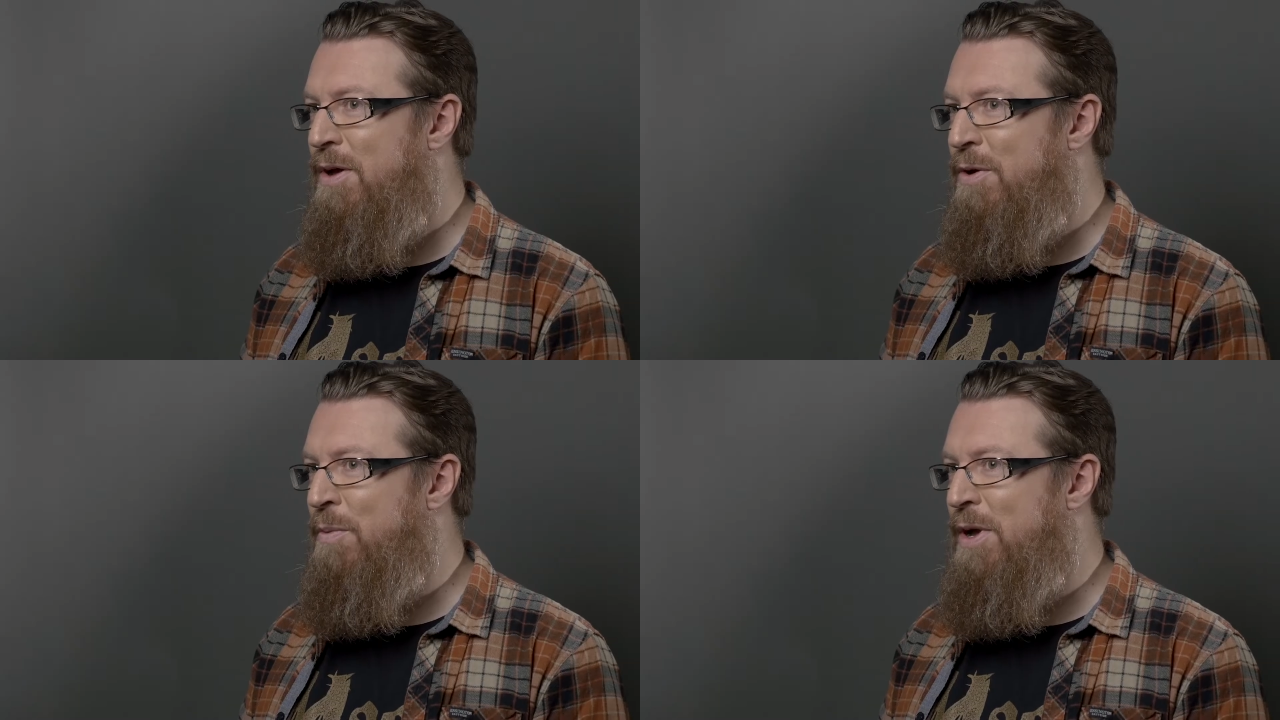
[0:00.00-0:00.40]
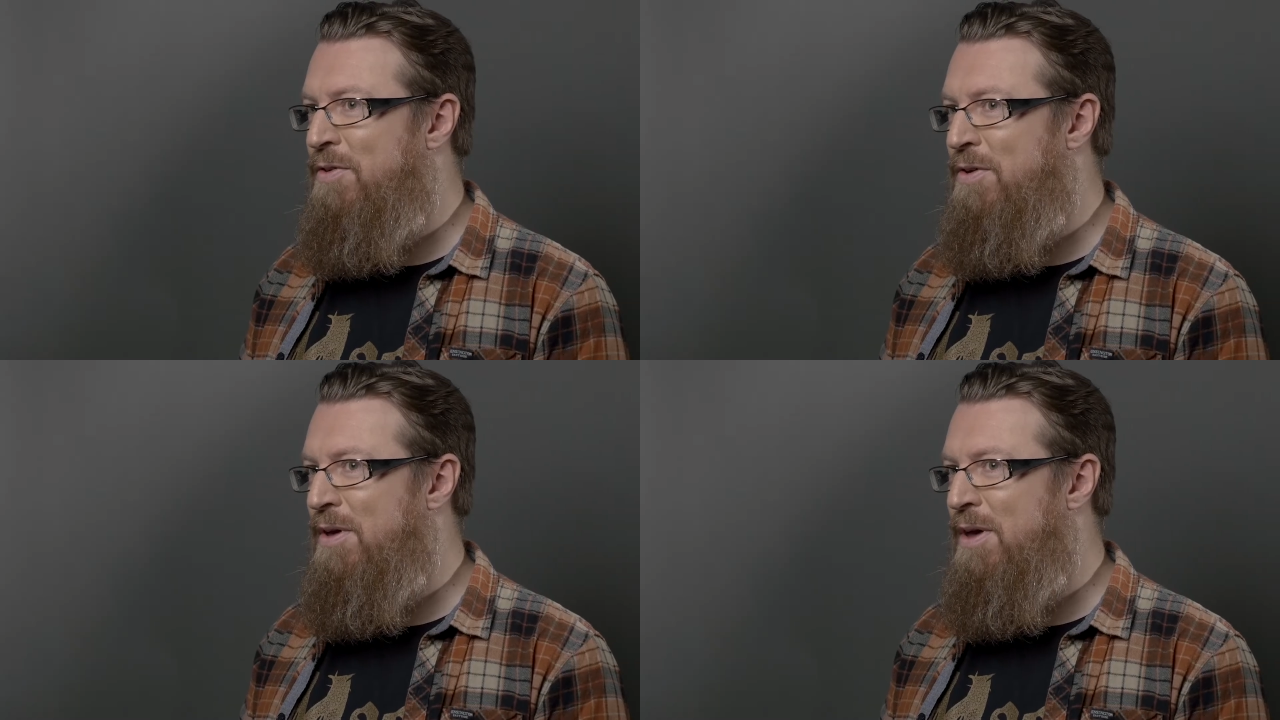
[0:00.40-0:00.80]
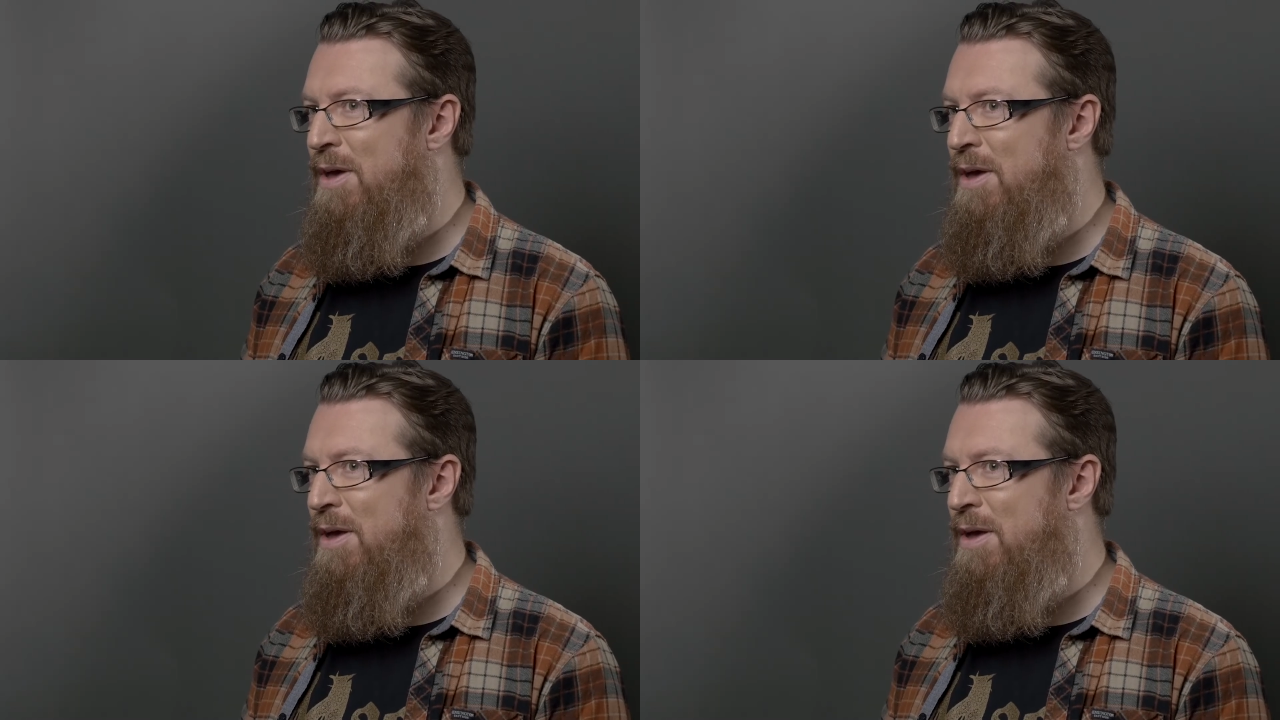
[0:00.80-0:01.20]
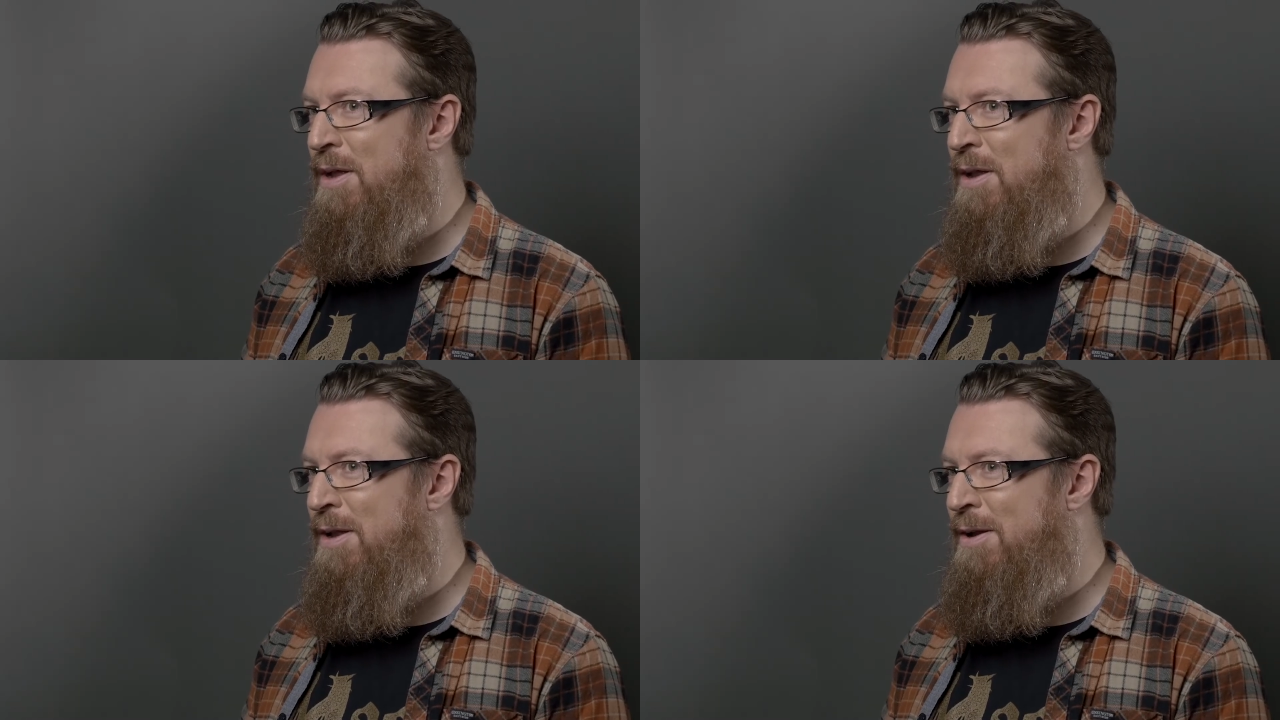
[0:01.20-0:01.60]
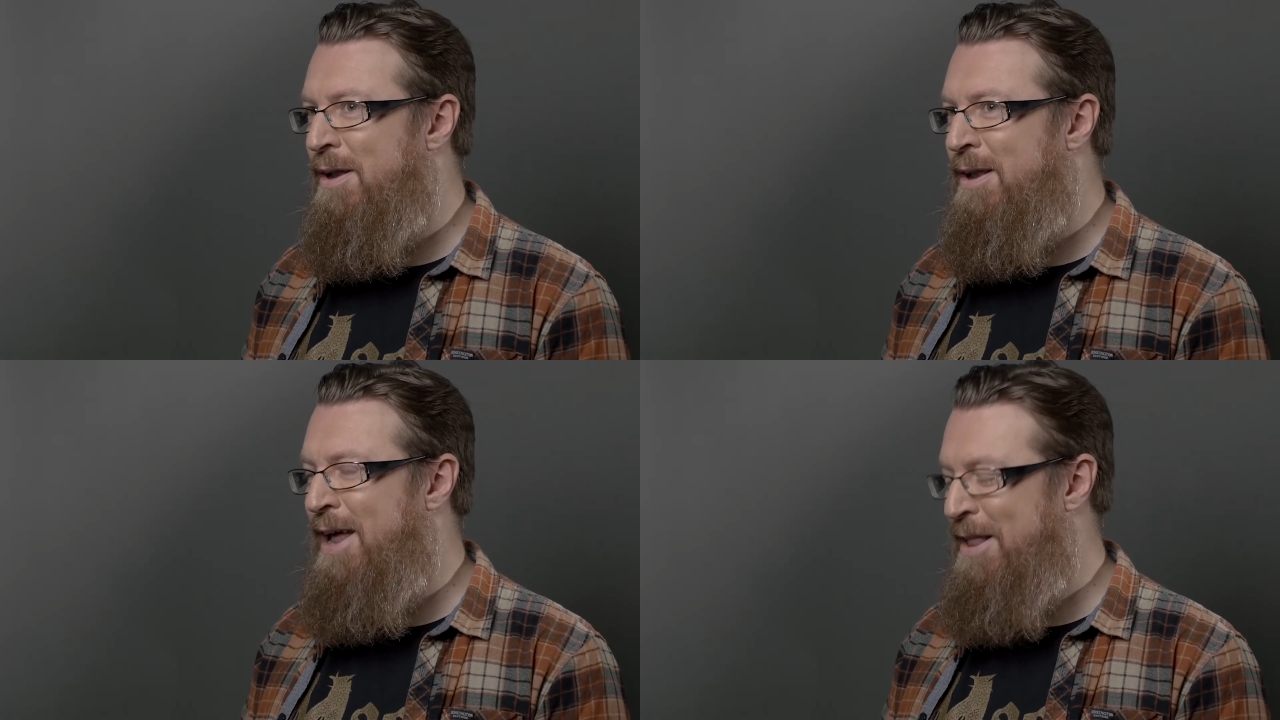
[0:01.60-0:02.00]
which
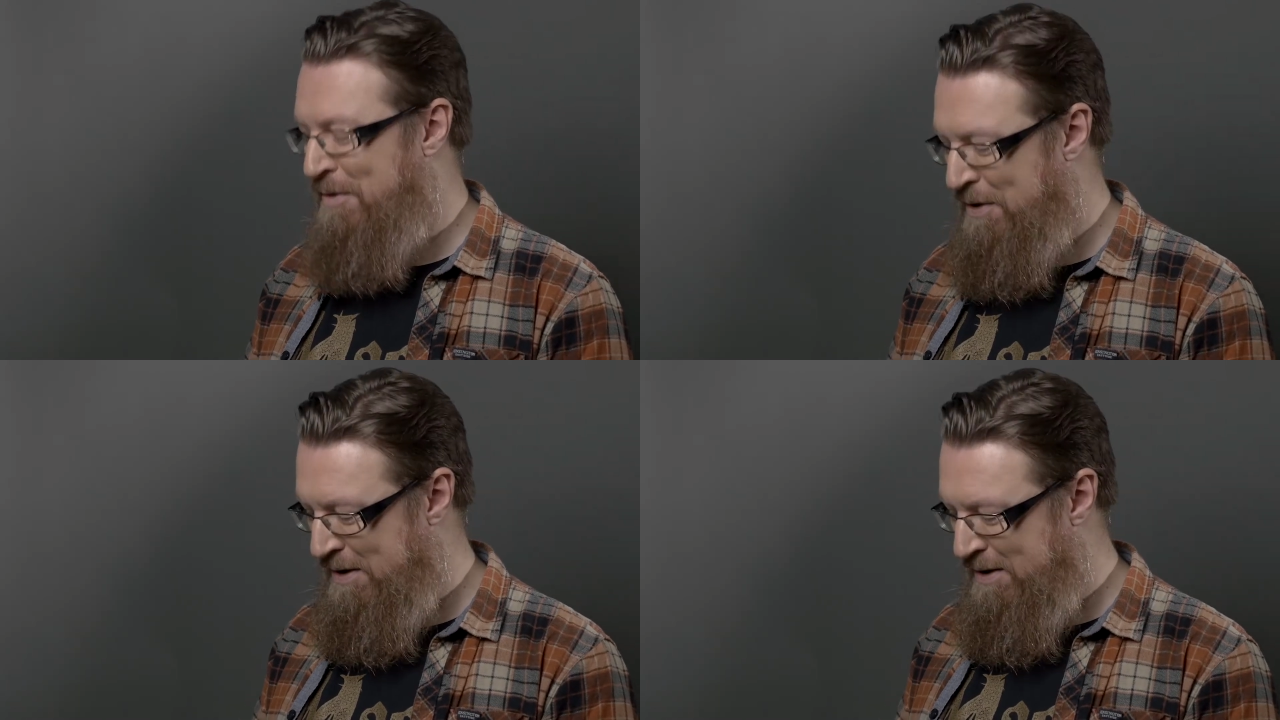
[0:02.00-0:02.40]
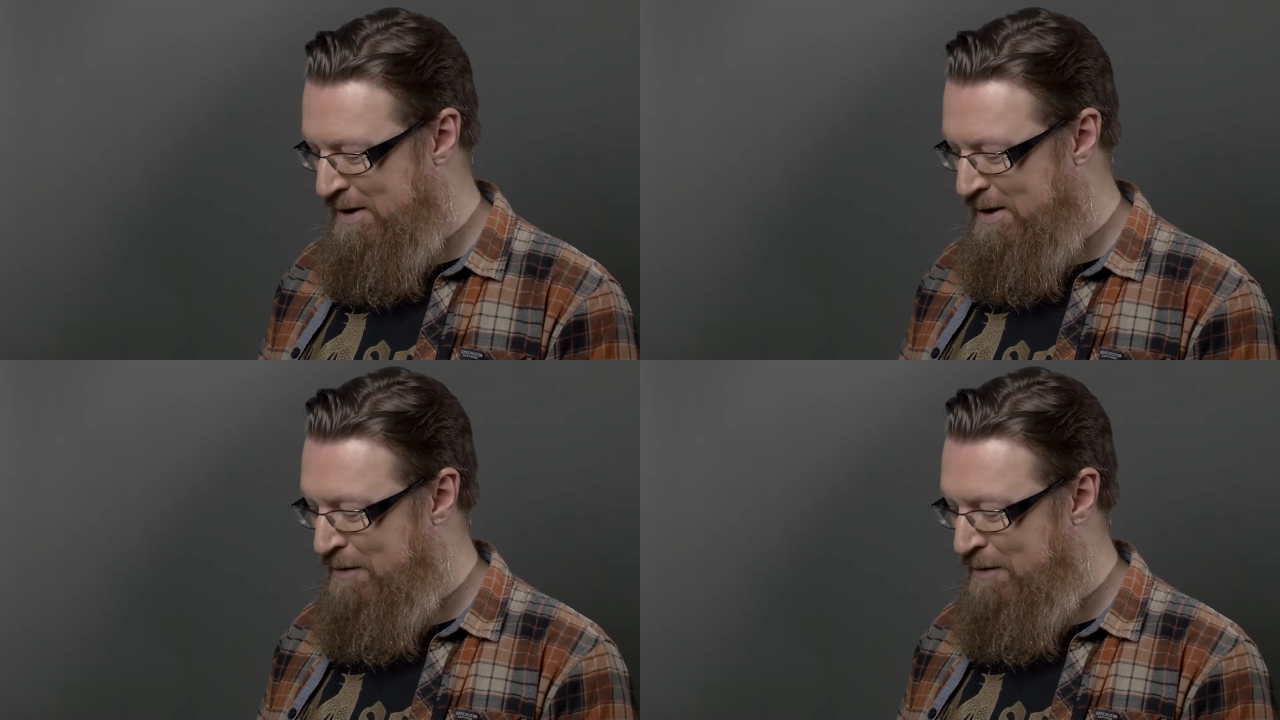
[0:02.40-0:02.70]
led to